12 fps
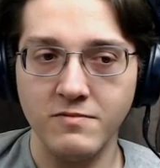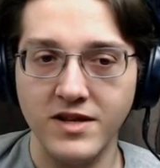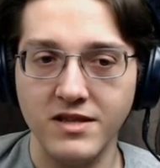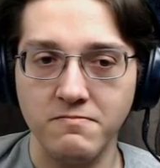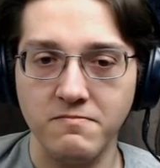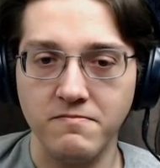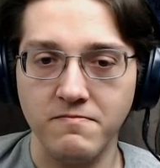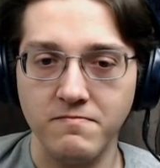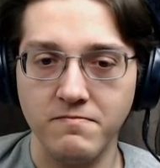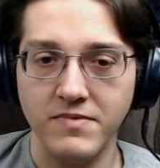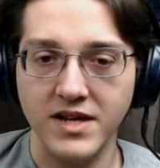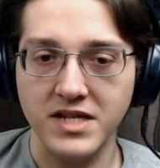would be the
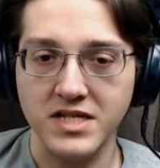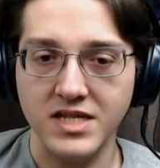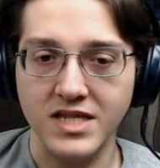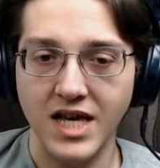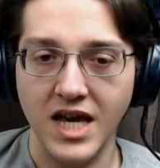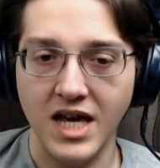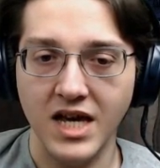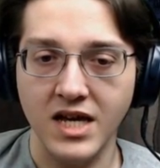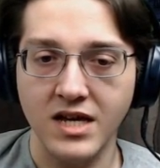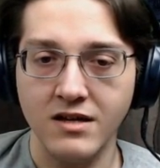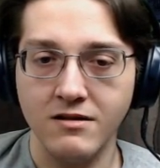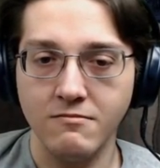biggest
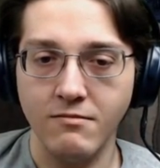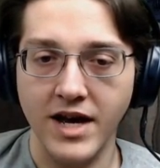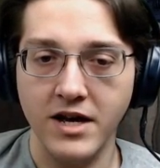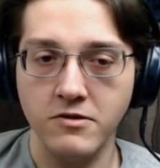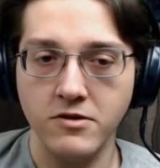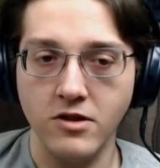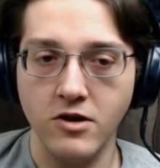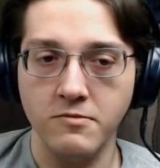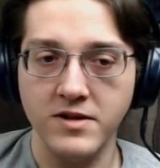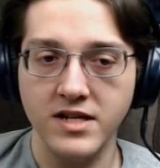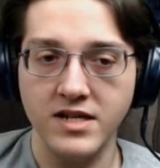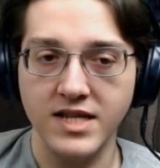thing.
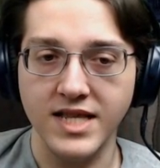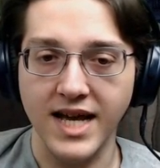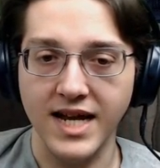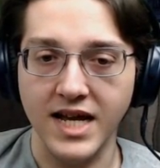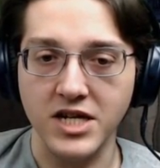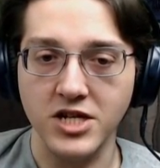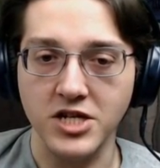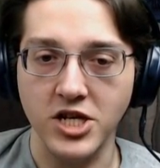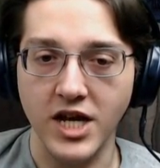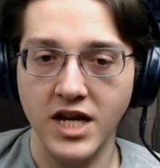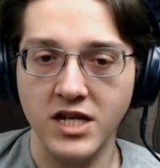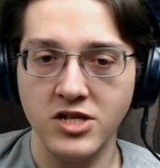Myoglobin, did that actually
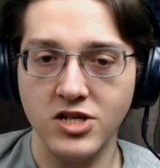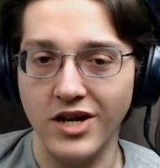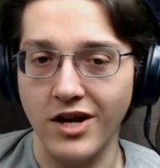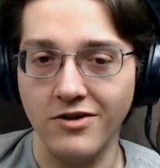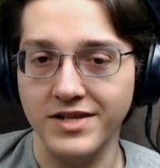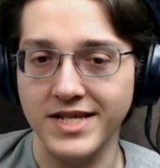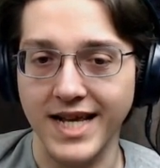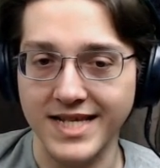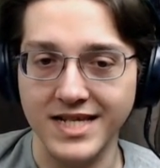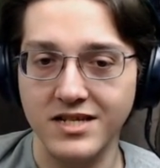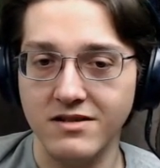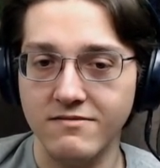change? No, this
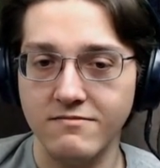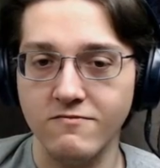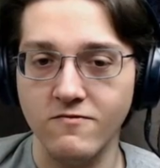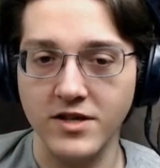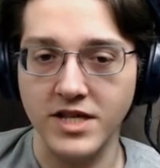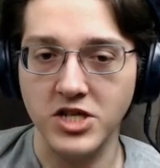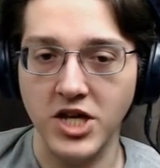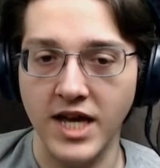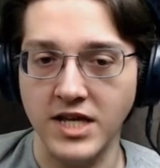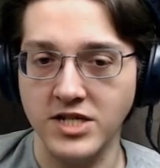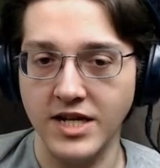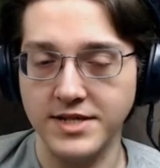hasn't really
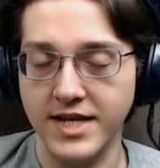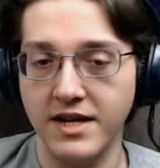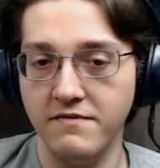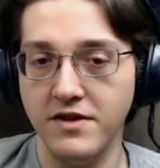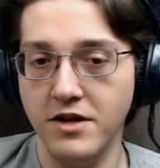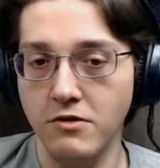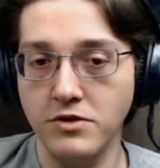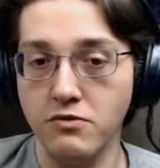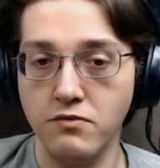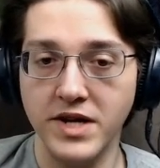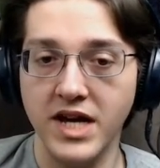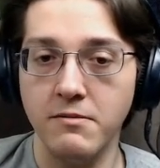changed outside of, you know,
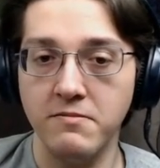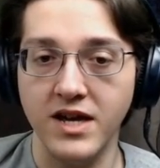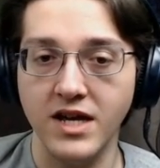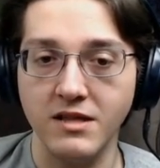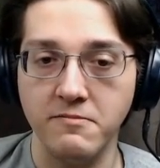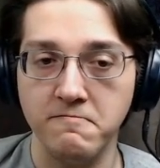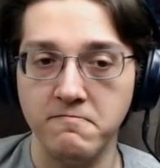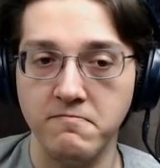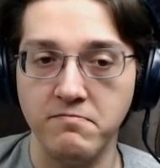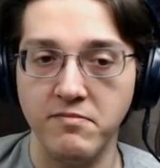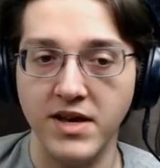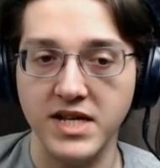urea being the
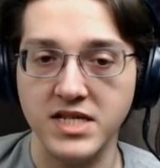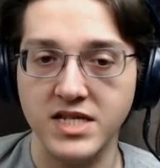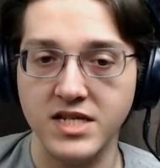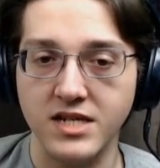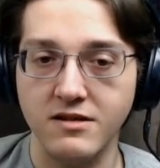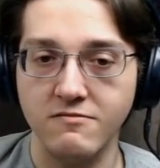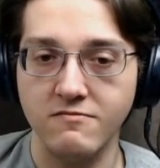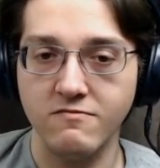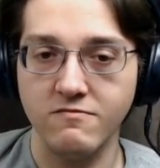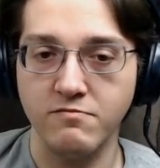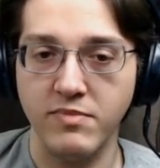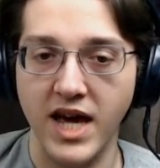biggest
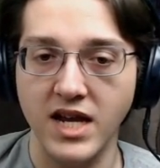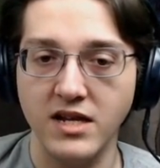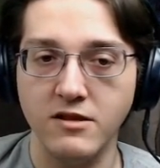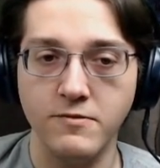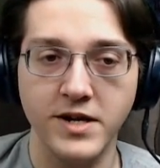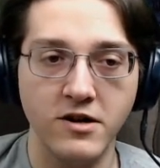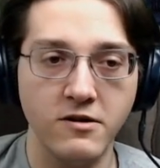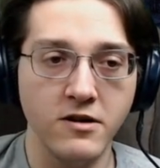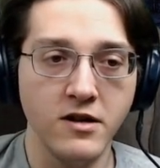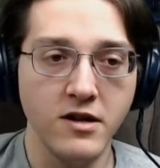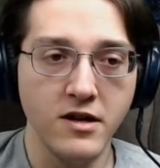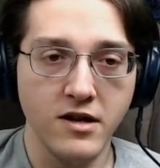pain in the rear
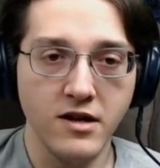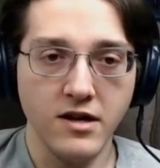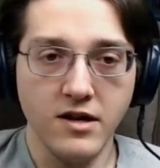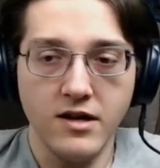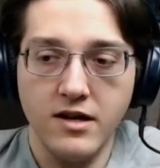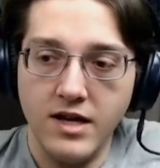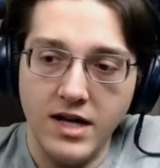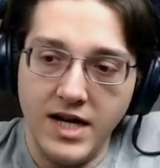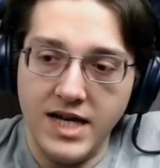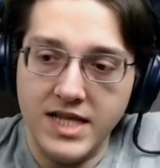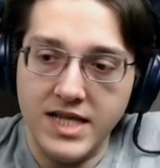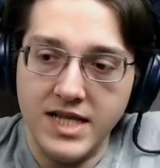uh,
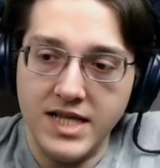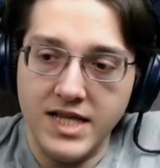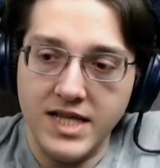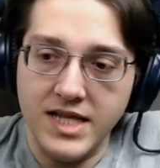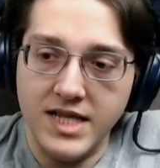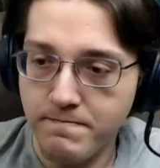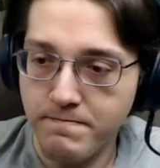at this point.